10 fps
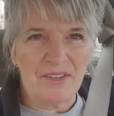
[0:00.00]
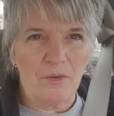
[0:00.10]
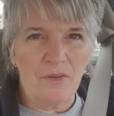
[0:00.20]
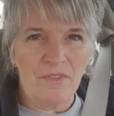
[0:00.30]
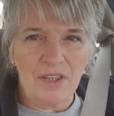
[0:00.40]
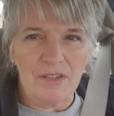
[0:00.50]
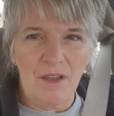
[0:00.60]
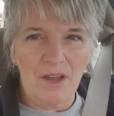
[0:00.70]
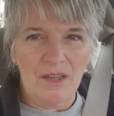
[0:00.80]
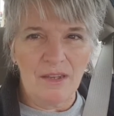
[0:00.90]
So if it's
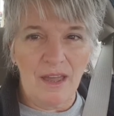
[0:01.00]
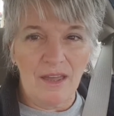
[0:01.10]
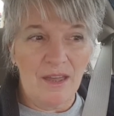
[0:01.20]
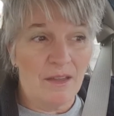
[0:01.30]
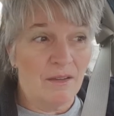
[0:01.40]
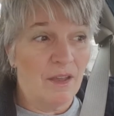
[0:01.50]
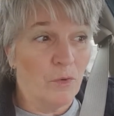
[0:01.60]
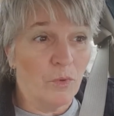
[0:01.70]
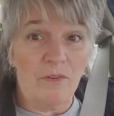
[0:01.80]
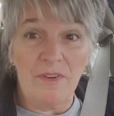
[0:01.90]
not, I
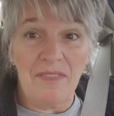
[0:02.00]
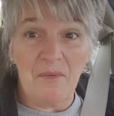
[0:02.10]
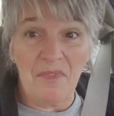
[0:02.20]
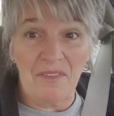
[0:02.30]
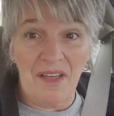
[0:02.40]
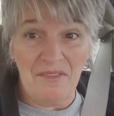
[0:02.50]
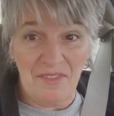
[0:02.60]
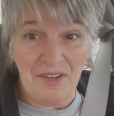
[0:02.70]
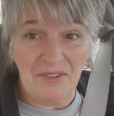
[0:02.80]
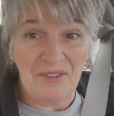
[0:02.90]
hold everything with light
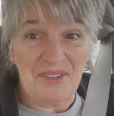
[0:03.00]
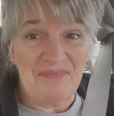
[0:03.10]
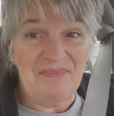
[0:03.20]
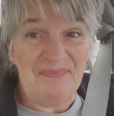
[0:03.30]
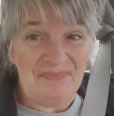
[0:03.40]
fingers.